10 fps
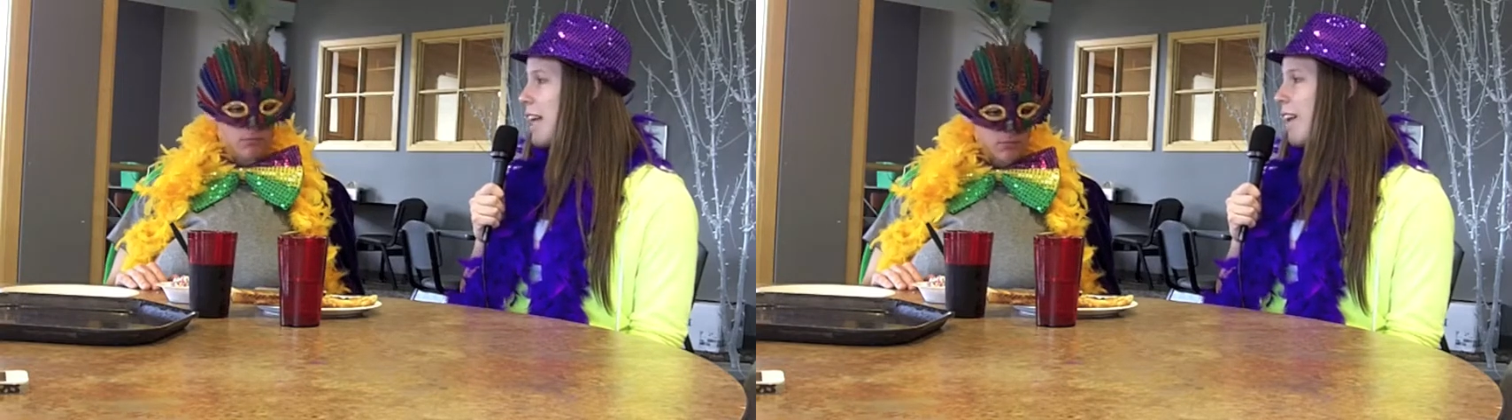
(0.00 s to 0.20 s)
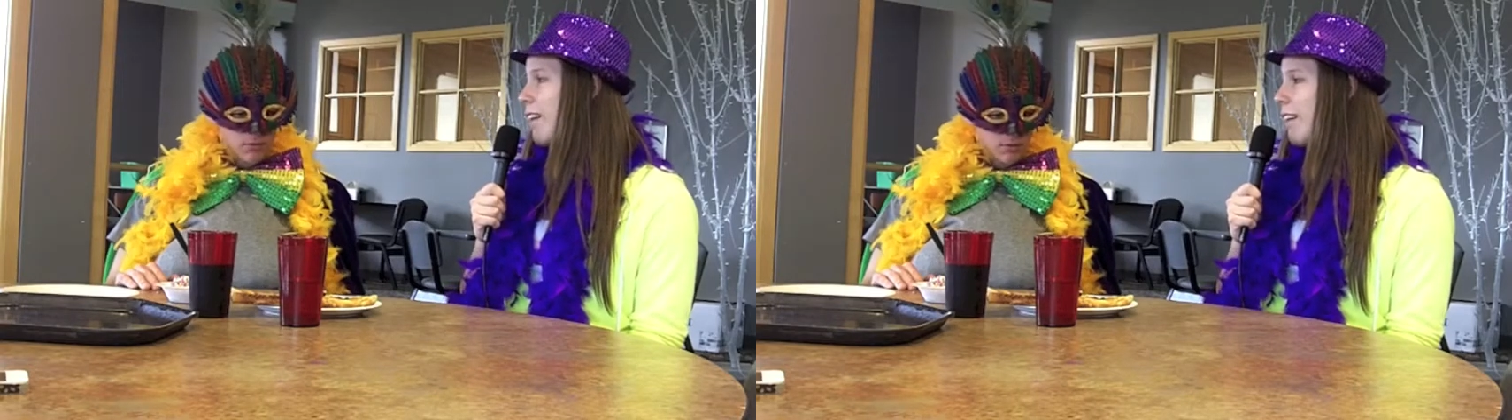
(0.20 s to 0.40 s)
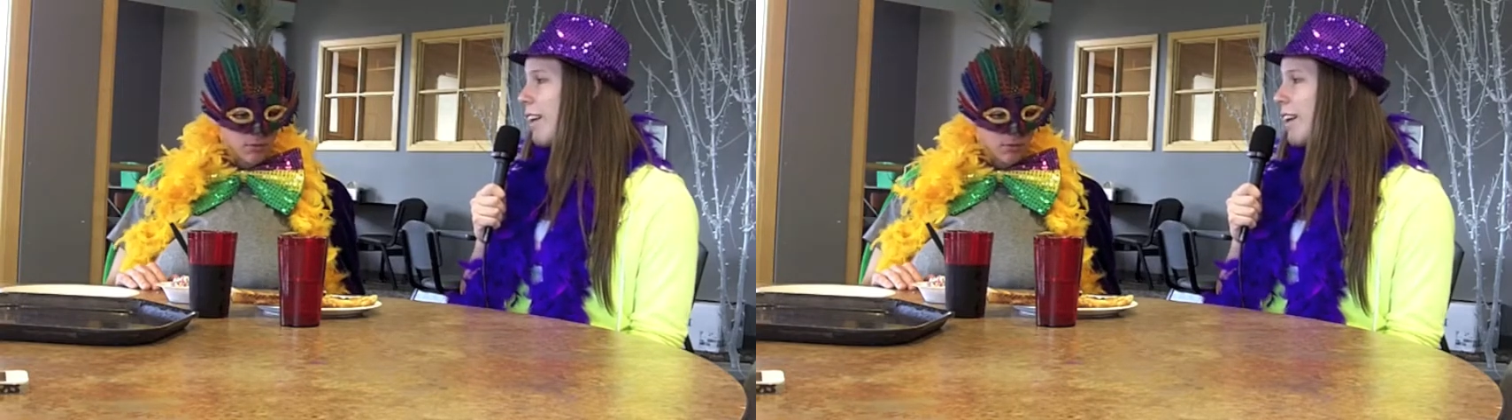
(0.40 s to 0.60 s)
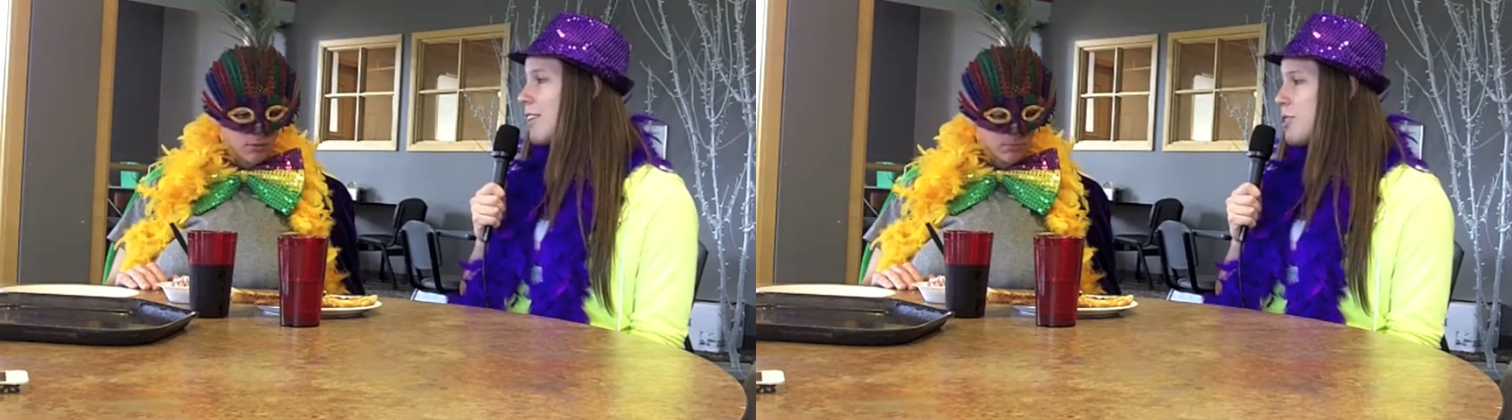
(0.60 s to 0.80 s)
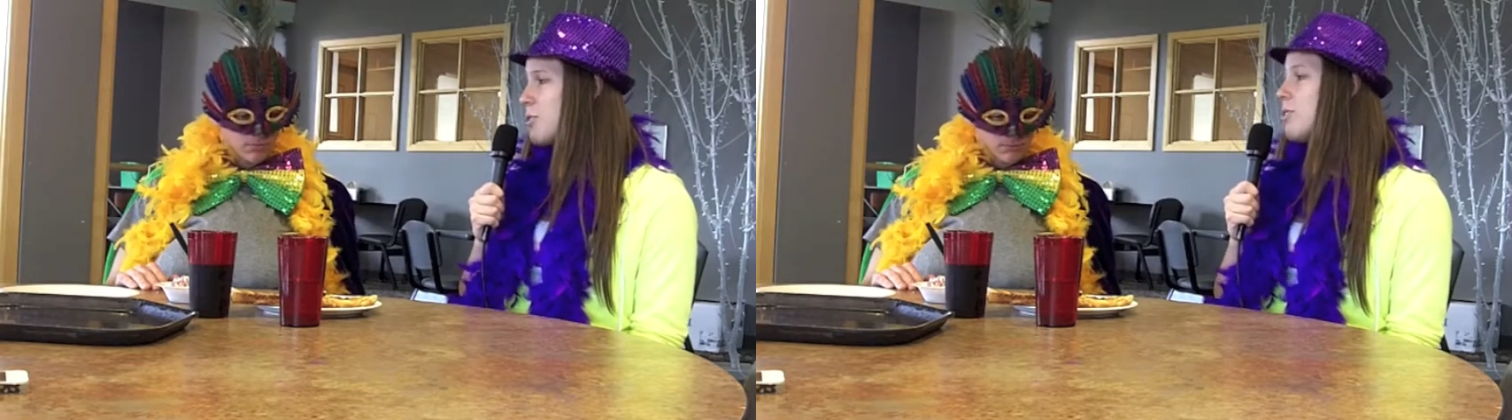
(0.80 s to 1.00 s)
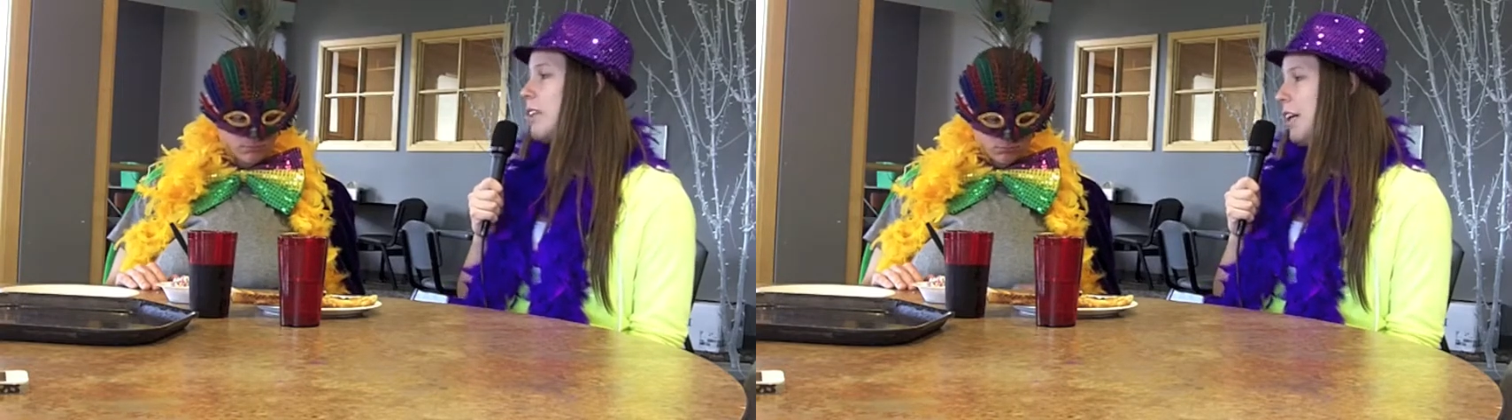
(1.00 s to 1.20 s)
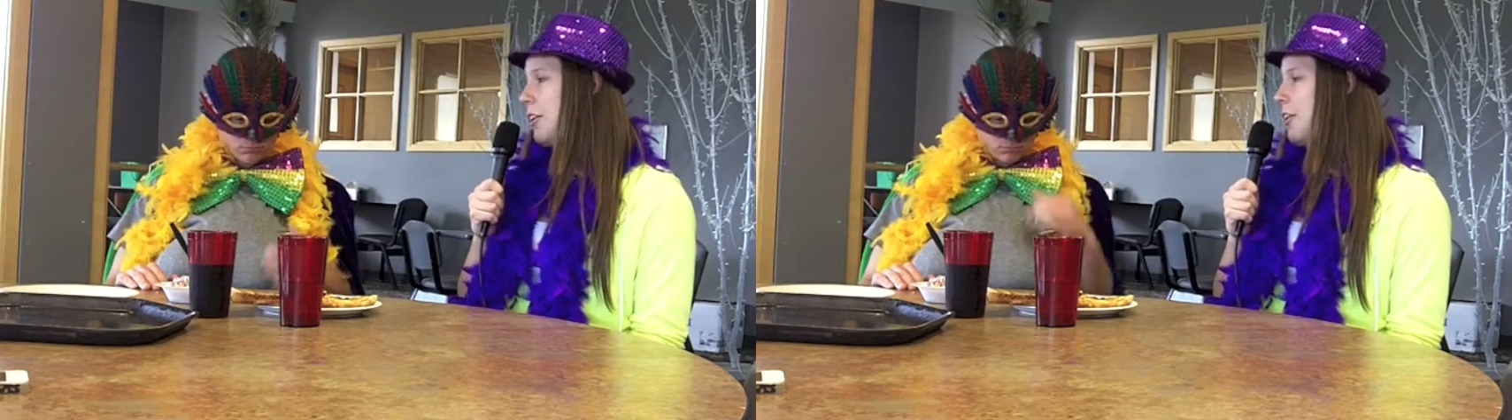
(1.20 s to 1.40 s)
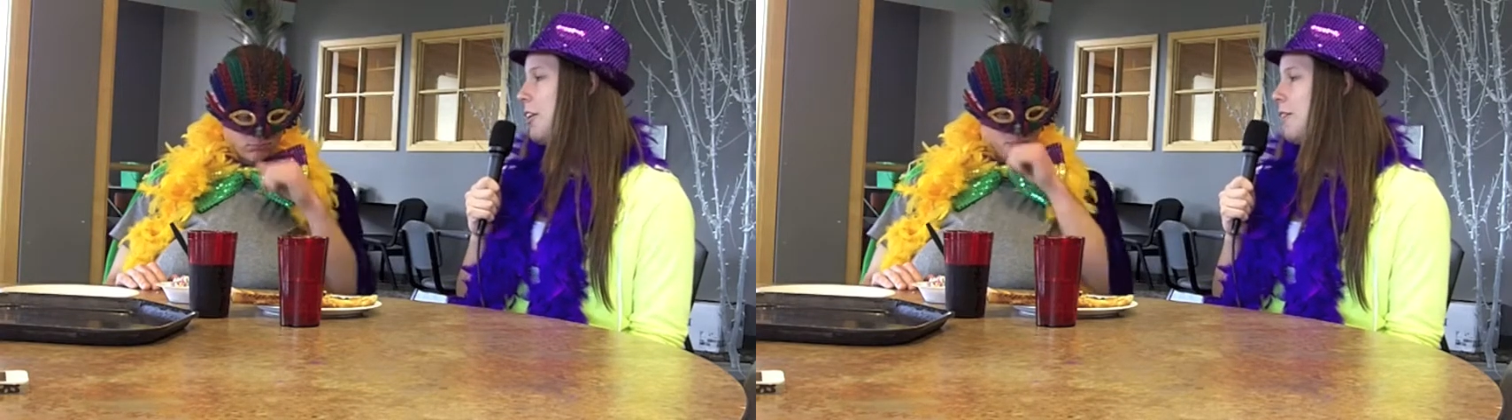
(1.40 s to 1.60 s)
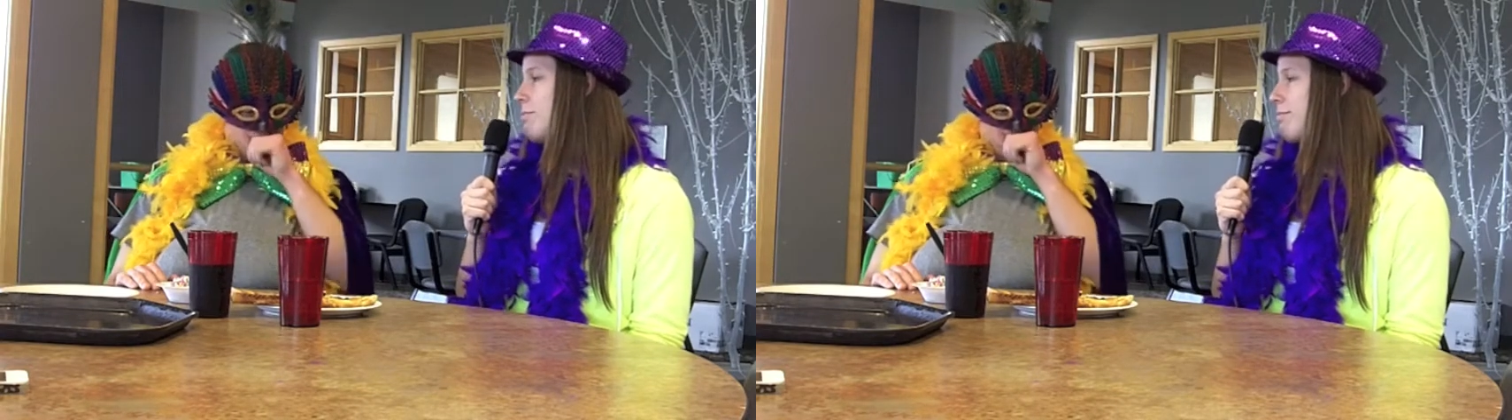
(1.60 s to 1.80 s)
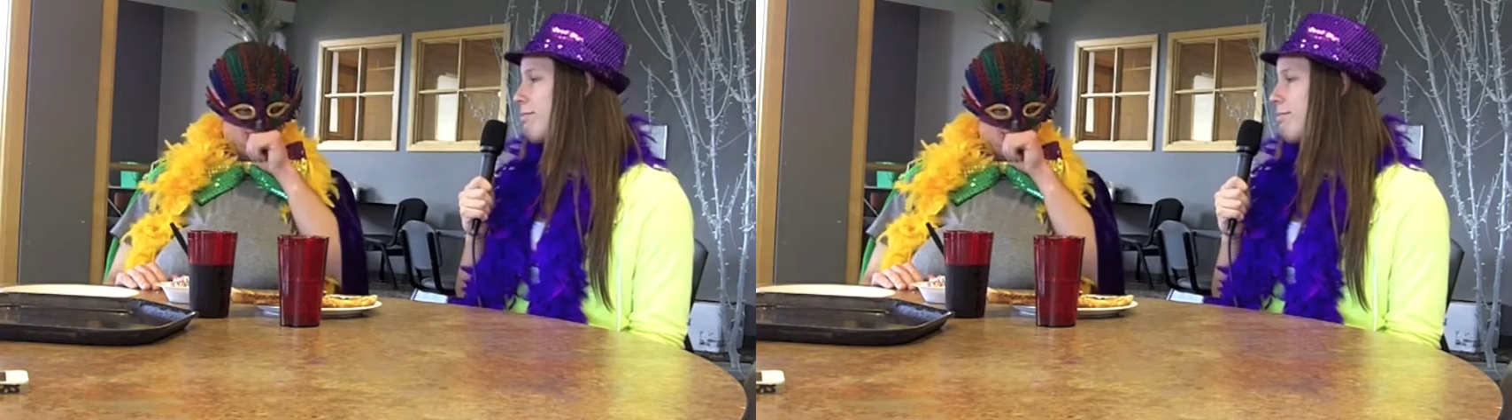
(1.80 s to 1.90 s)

that a little too literal.